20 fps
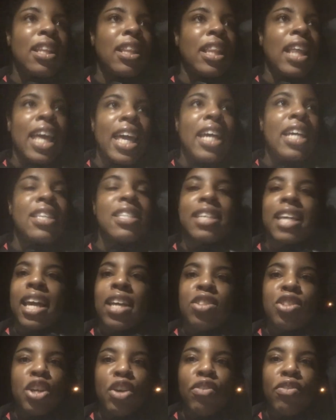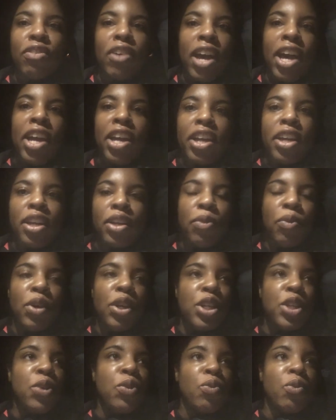legs catch on fire
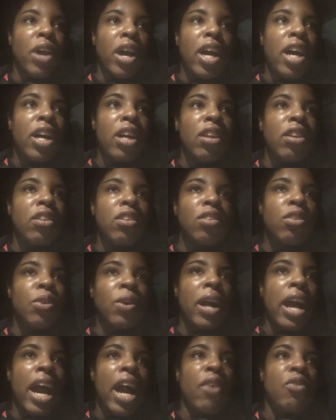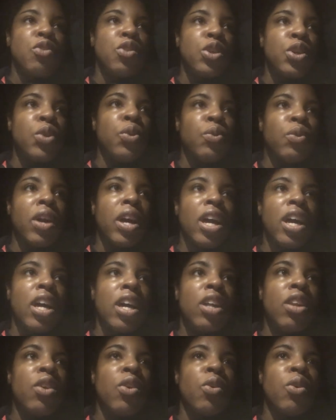when you run, or after you
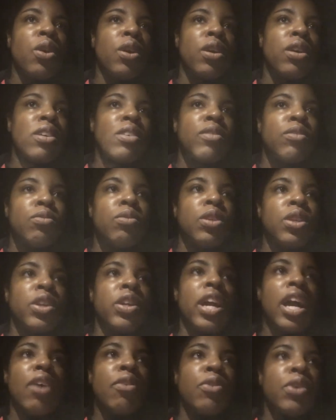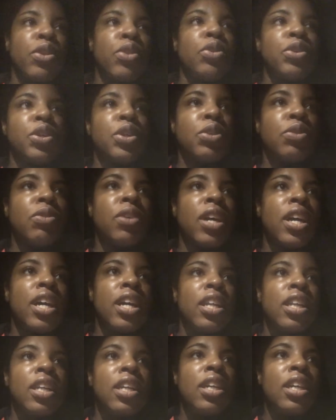run, or when you're halfway through your
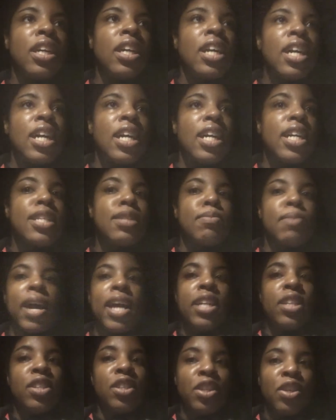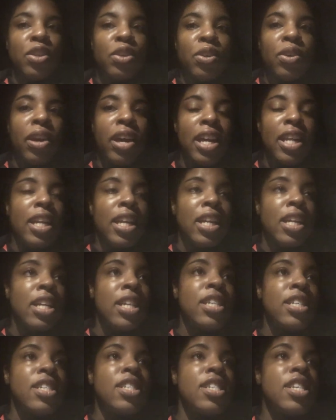run? Because mine do, and it
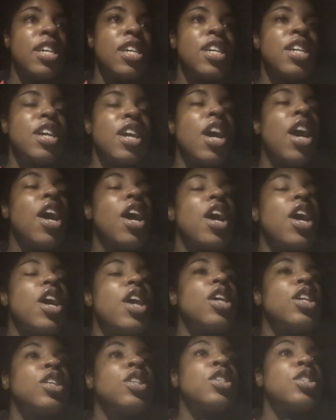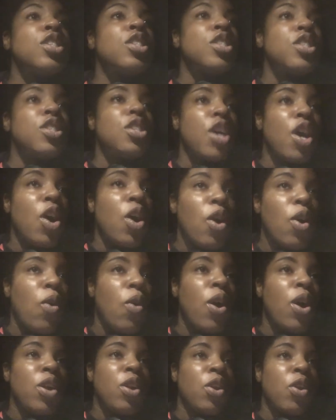is so
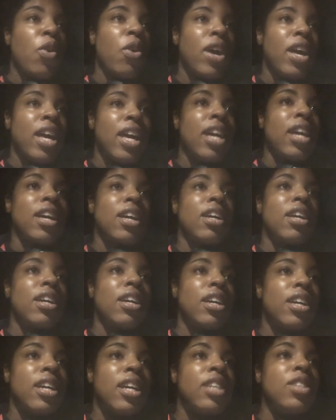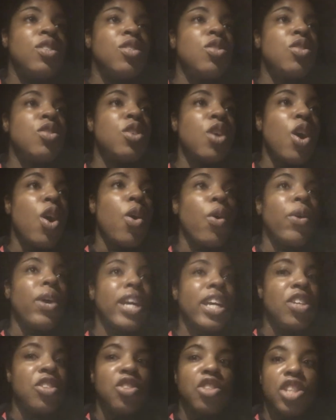annoying. It's so
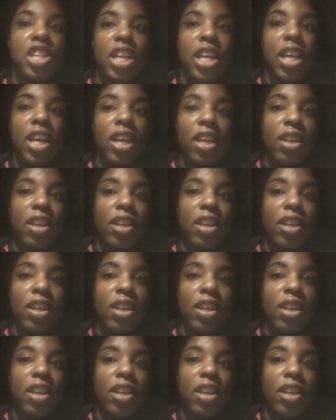itchy.